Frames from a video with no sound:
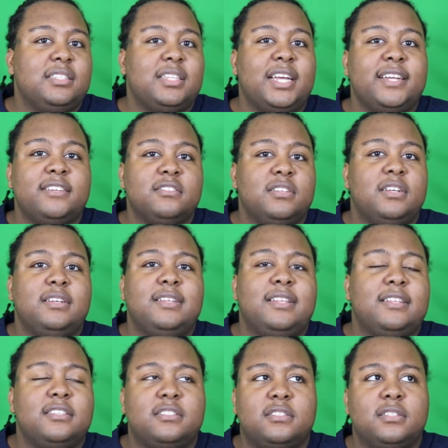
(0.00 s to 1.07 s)
Like
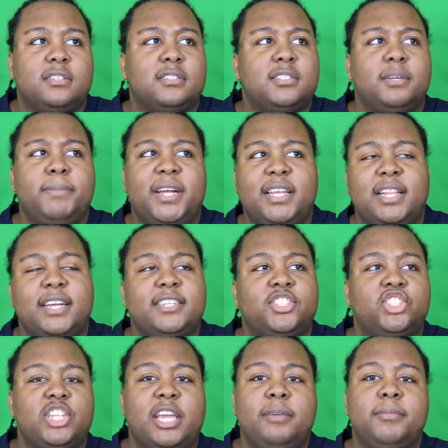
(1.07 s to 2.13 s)
somebody like
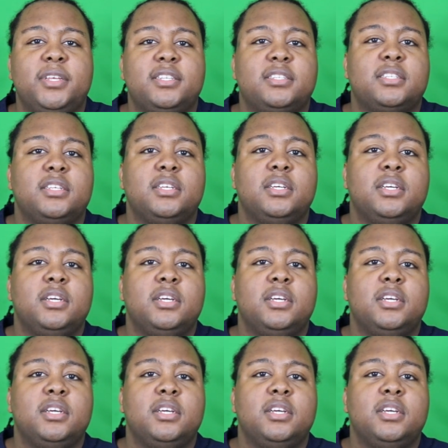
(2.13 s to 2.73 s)
Sheamus.